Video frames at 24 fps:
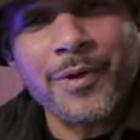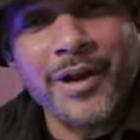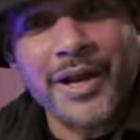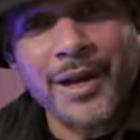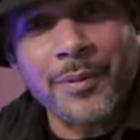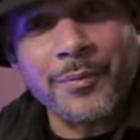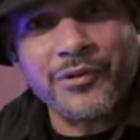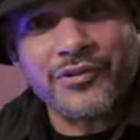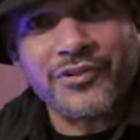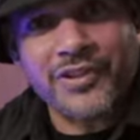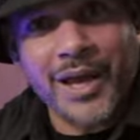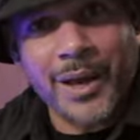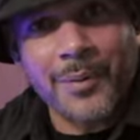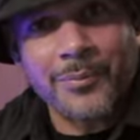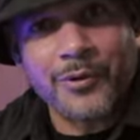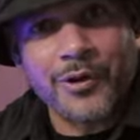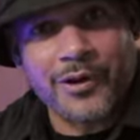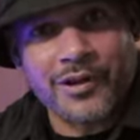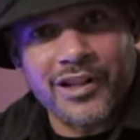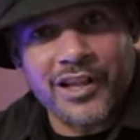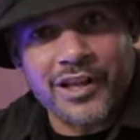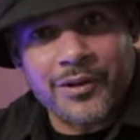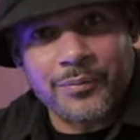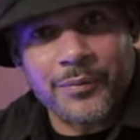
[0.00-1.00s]
My name is
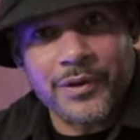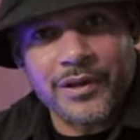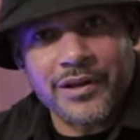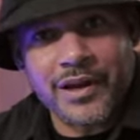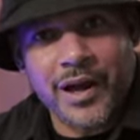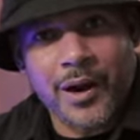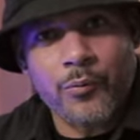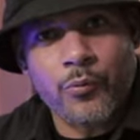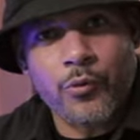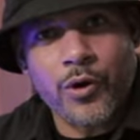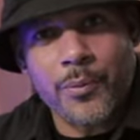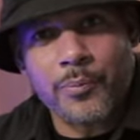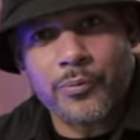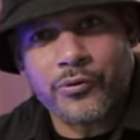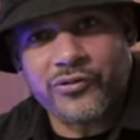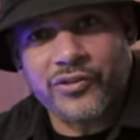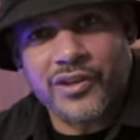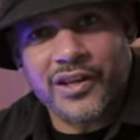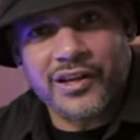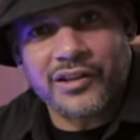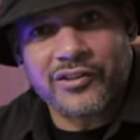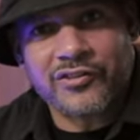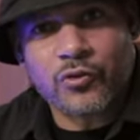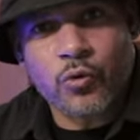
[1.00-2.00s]
Samuel Glickman. I'm
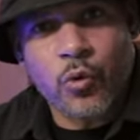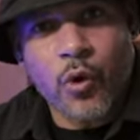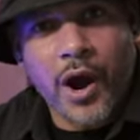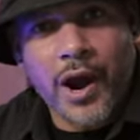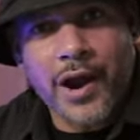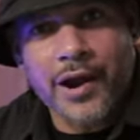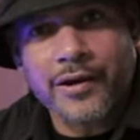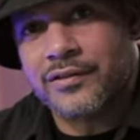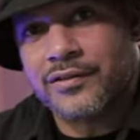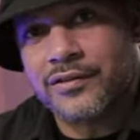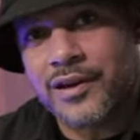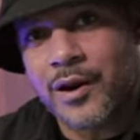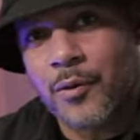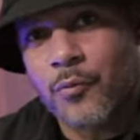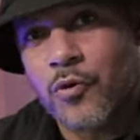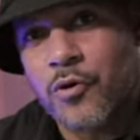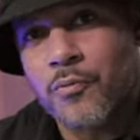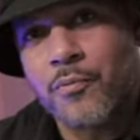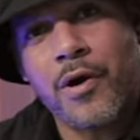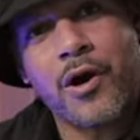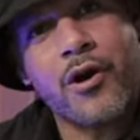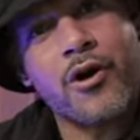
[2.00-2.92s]
representing Squires, and I'm with my